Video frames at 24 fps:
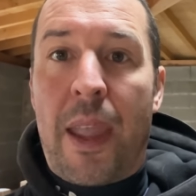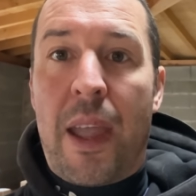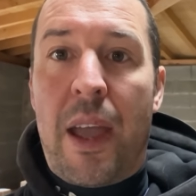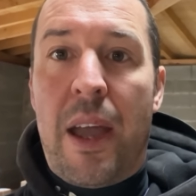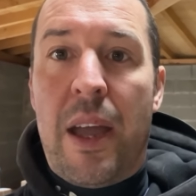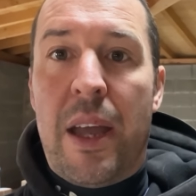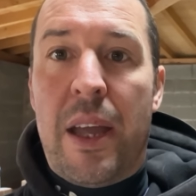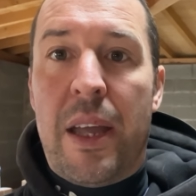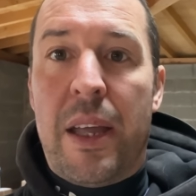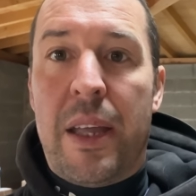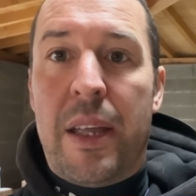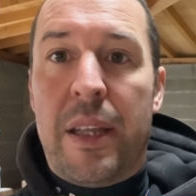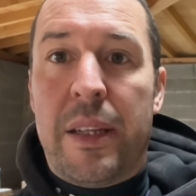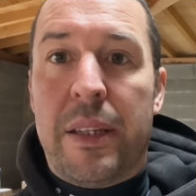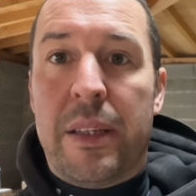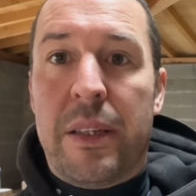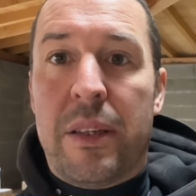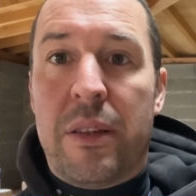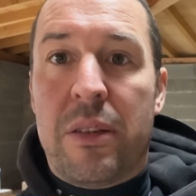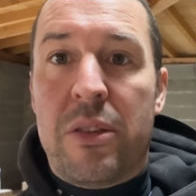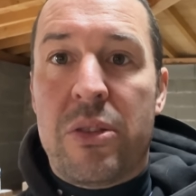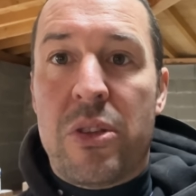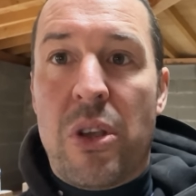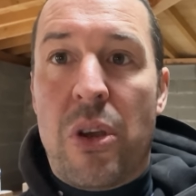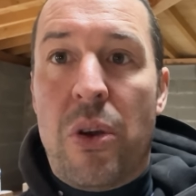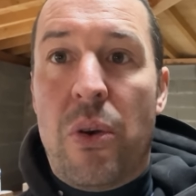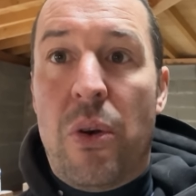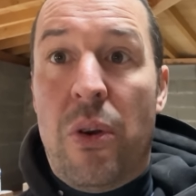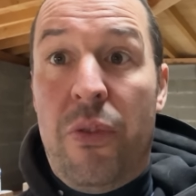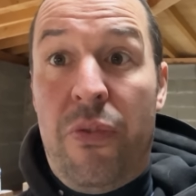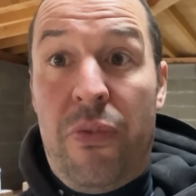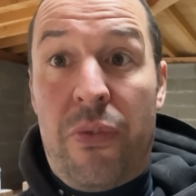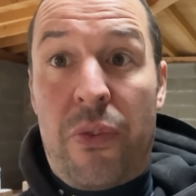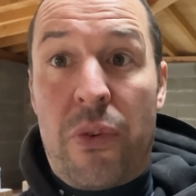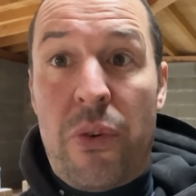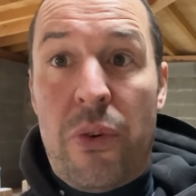And so,
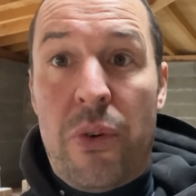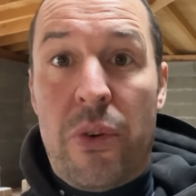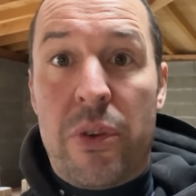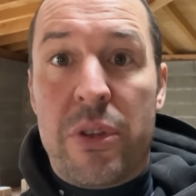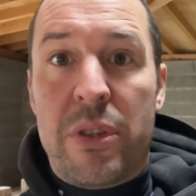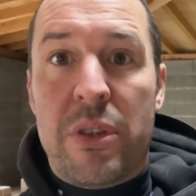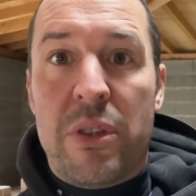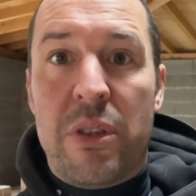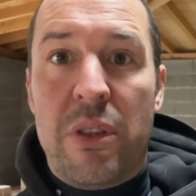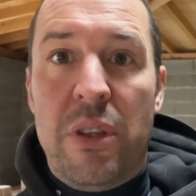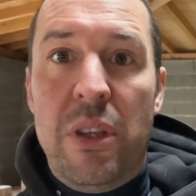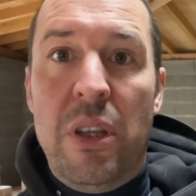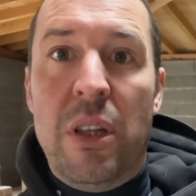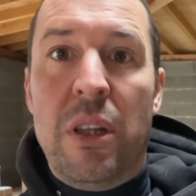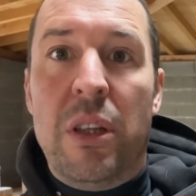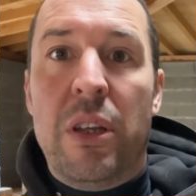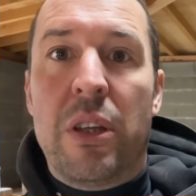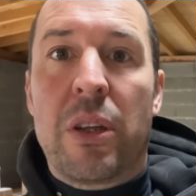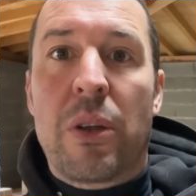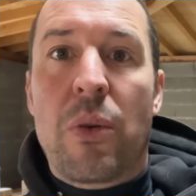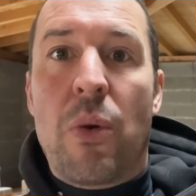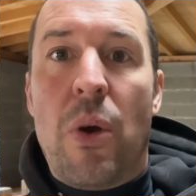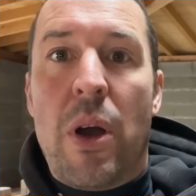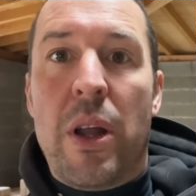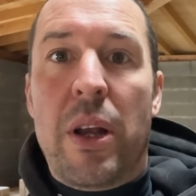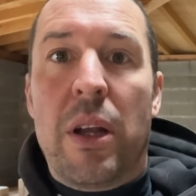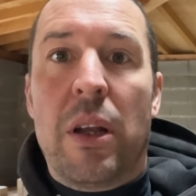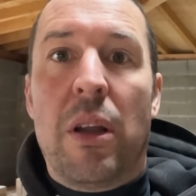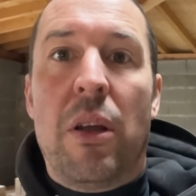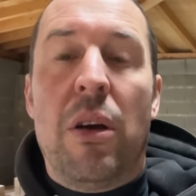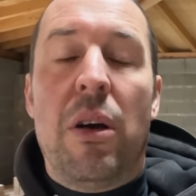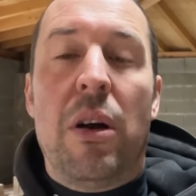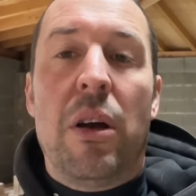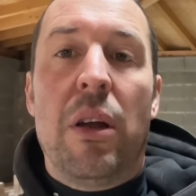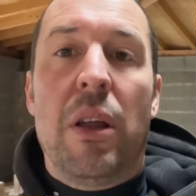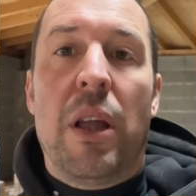of course, you learn quite a
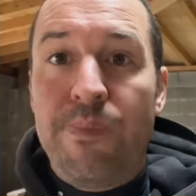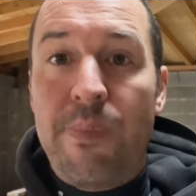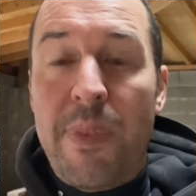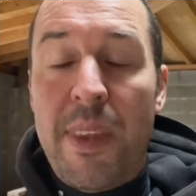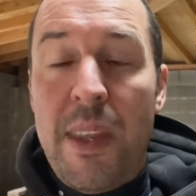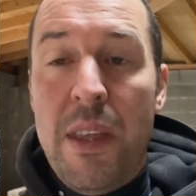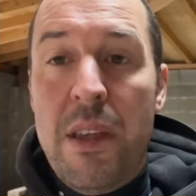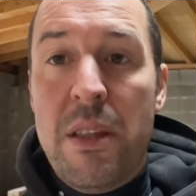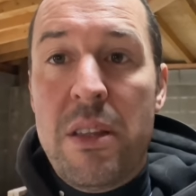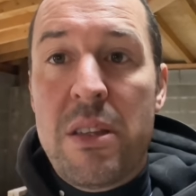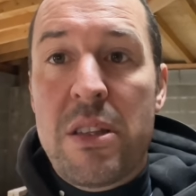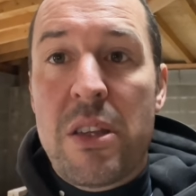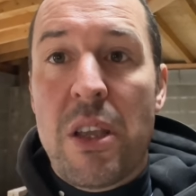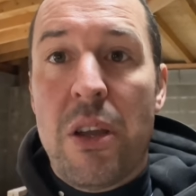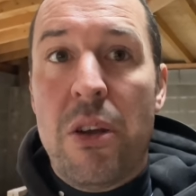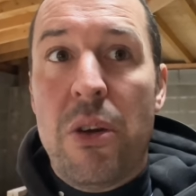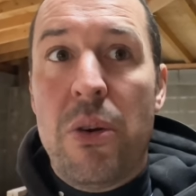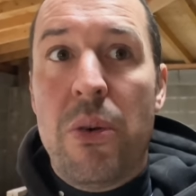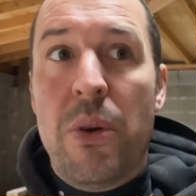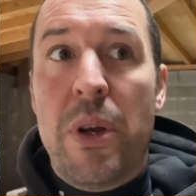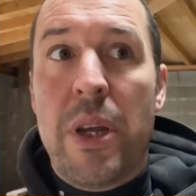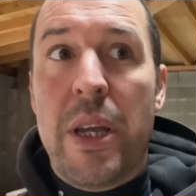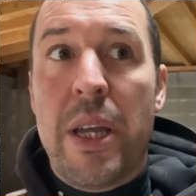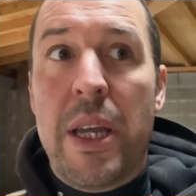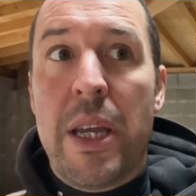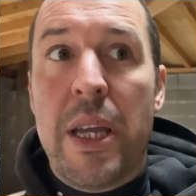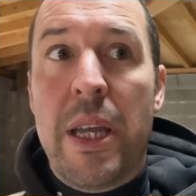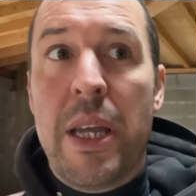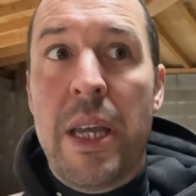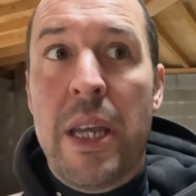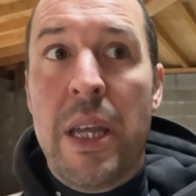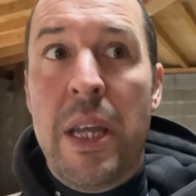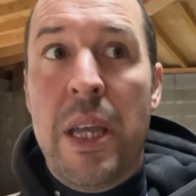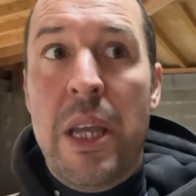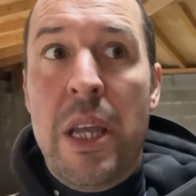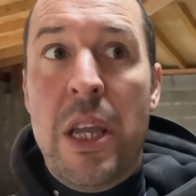lot. And so,
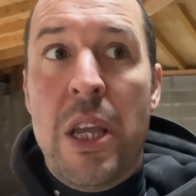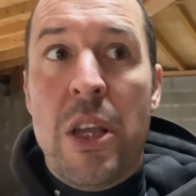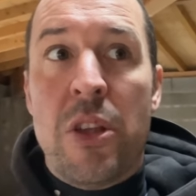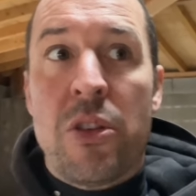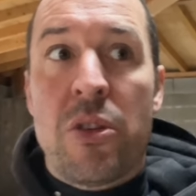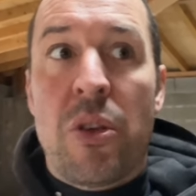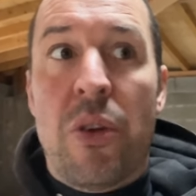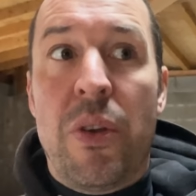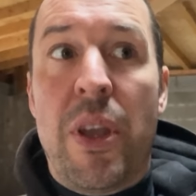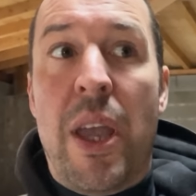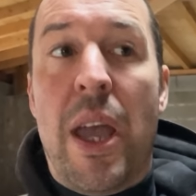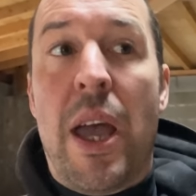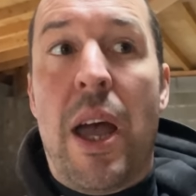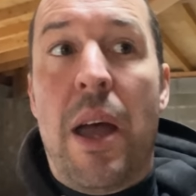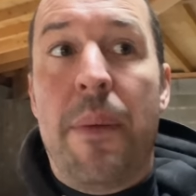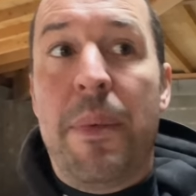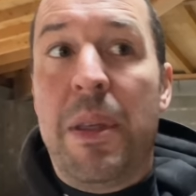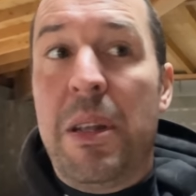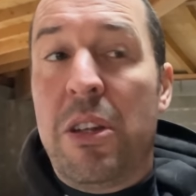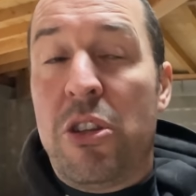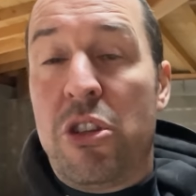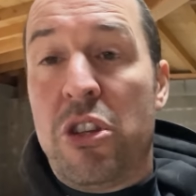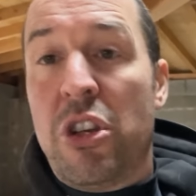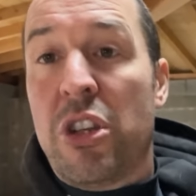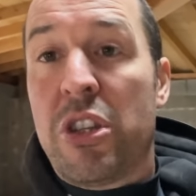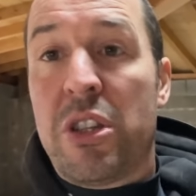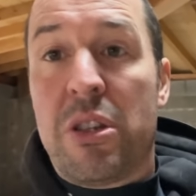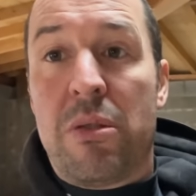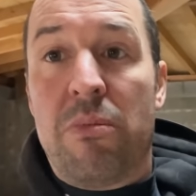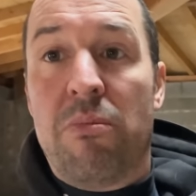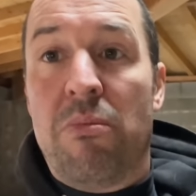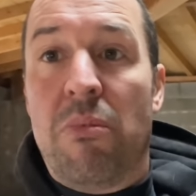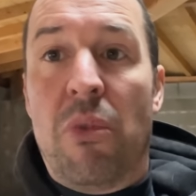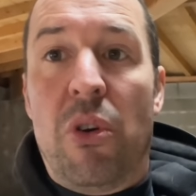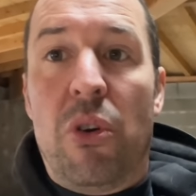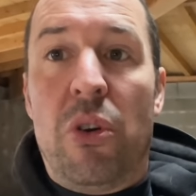uh, so yeah, I mean, just
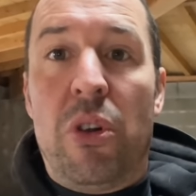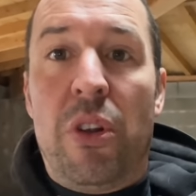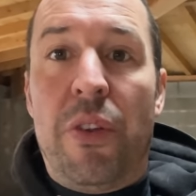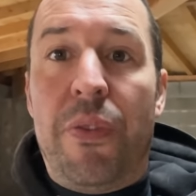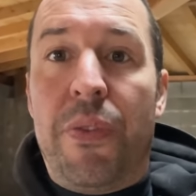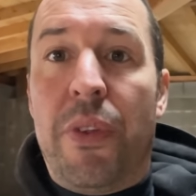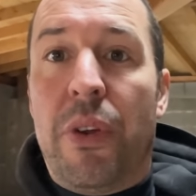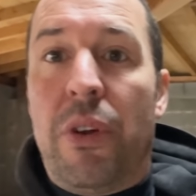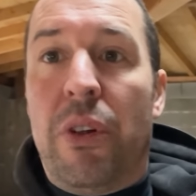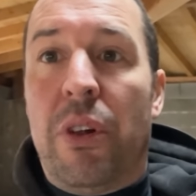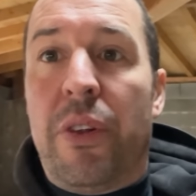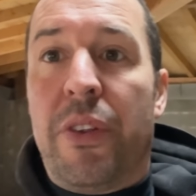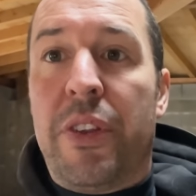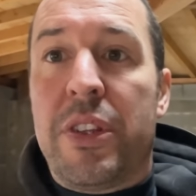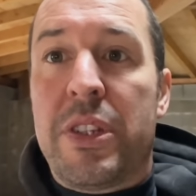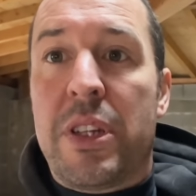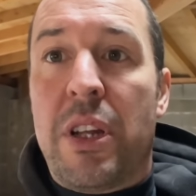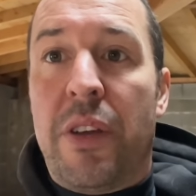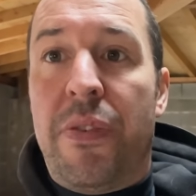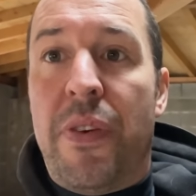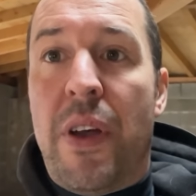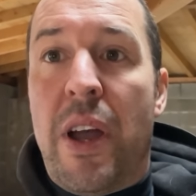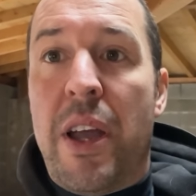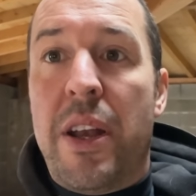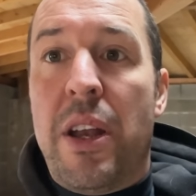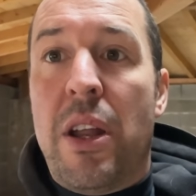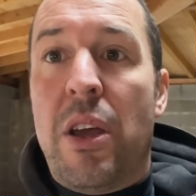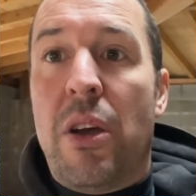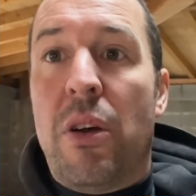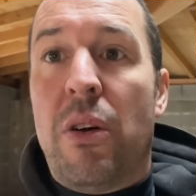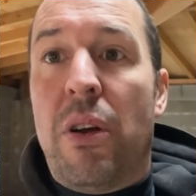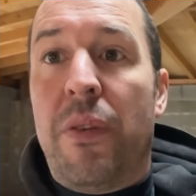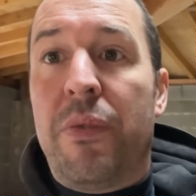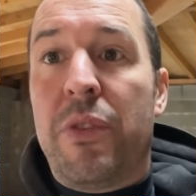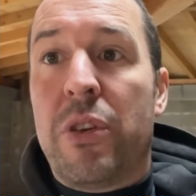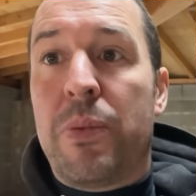all, all the stuff I
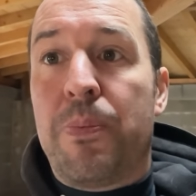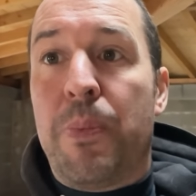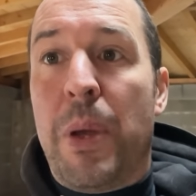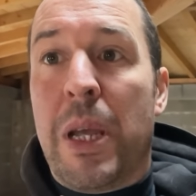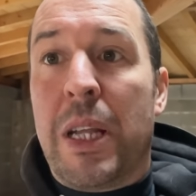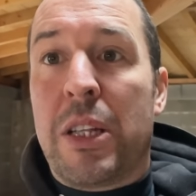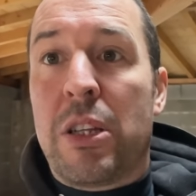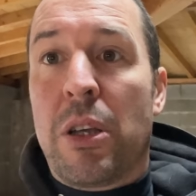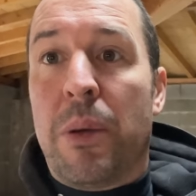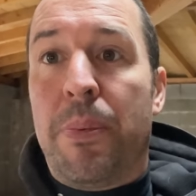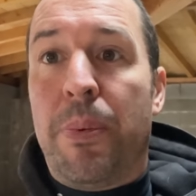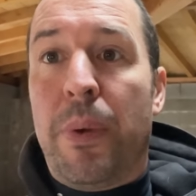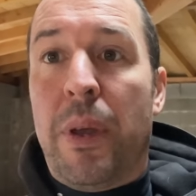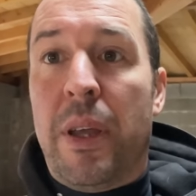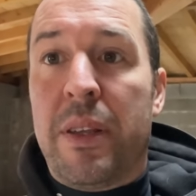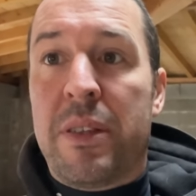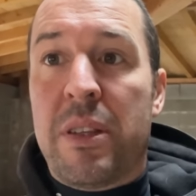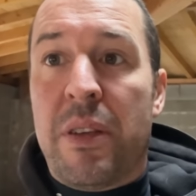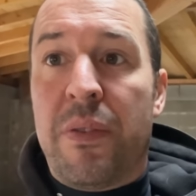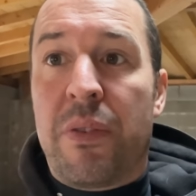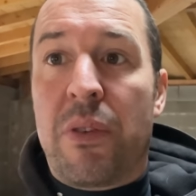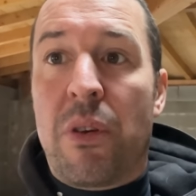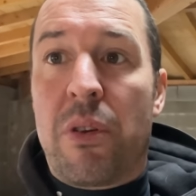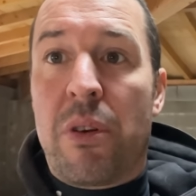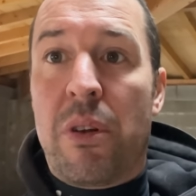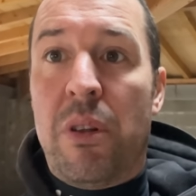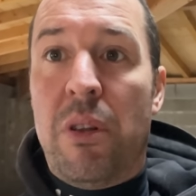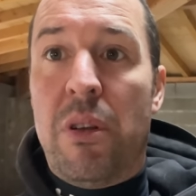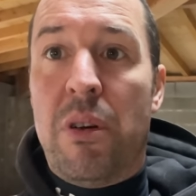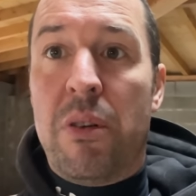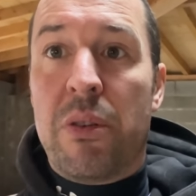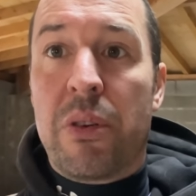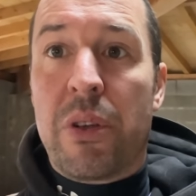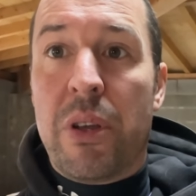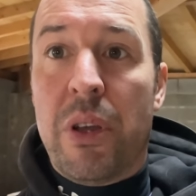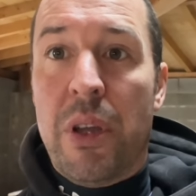know, I've just picked up as I've gone
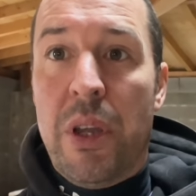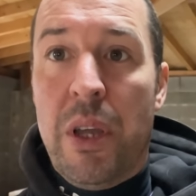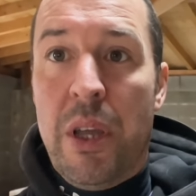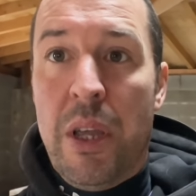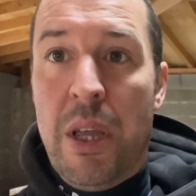along.